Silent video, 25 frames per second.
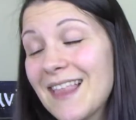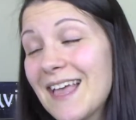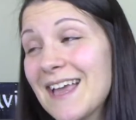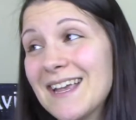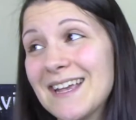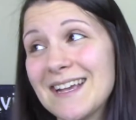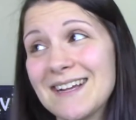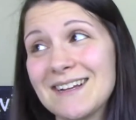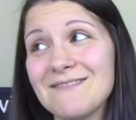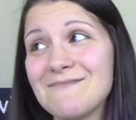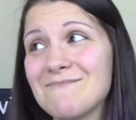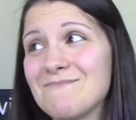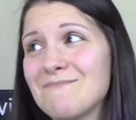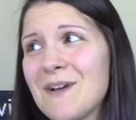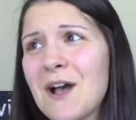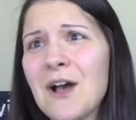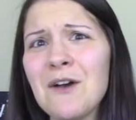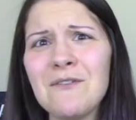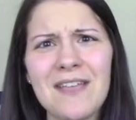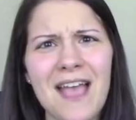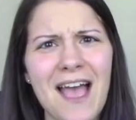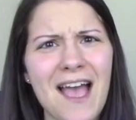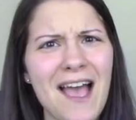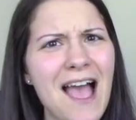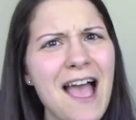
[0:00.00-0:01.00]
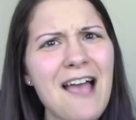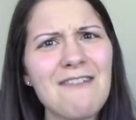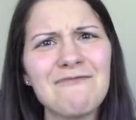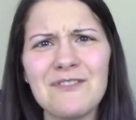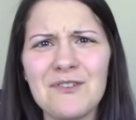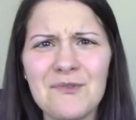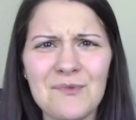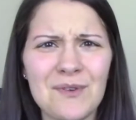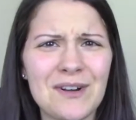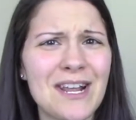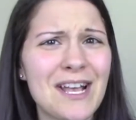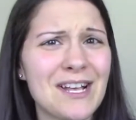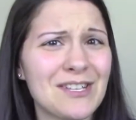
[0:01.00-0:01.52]
Like, oh yeah,
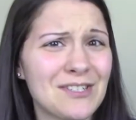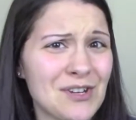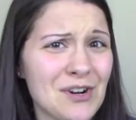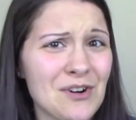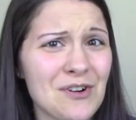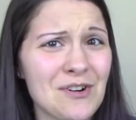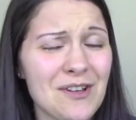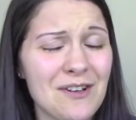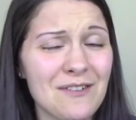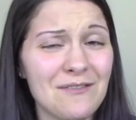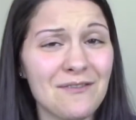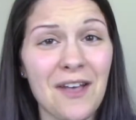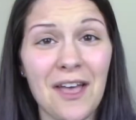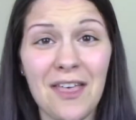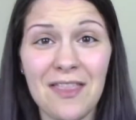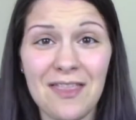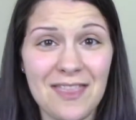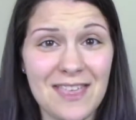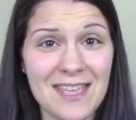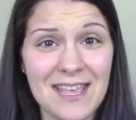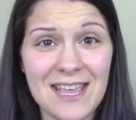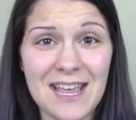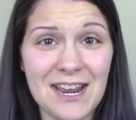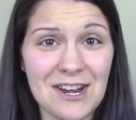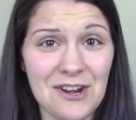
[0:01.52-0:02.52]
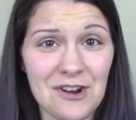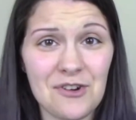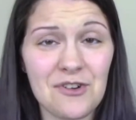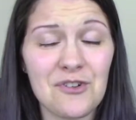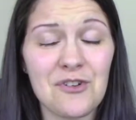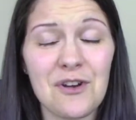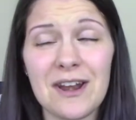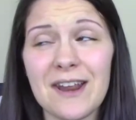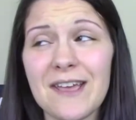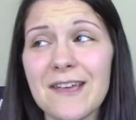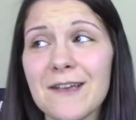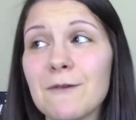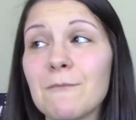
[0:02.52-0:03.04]
everyone has heard of the inner
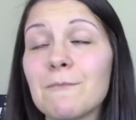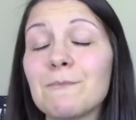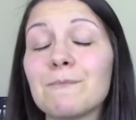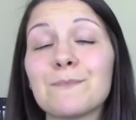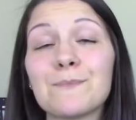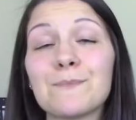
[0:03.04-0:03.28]
critic.